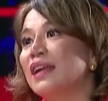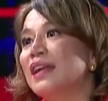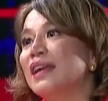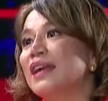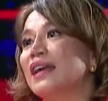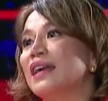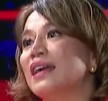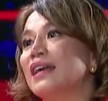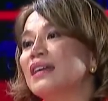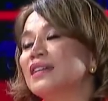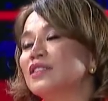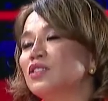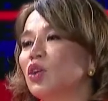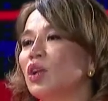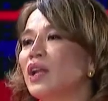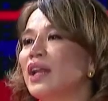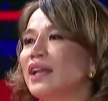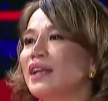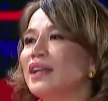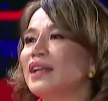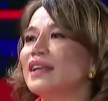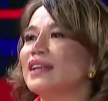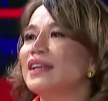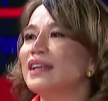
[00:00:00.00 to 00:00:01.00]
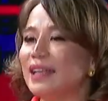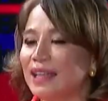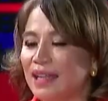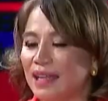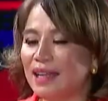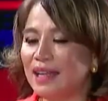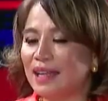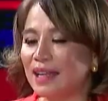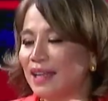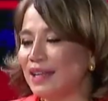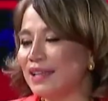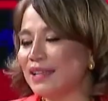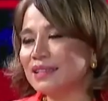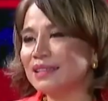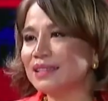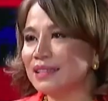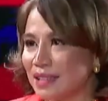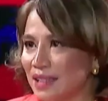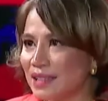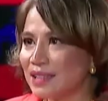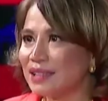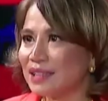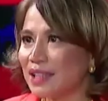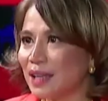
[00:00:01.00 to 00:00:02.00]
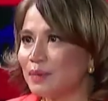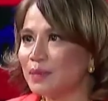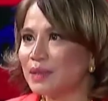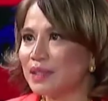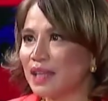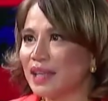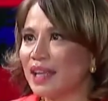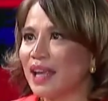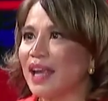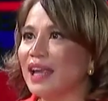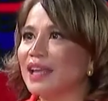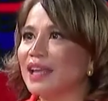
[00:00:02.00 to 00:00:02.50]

Right. So like systems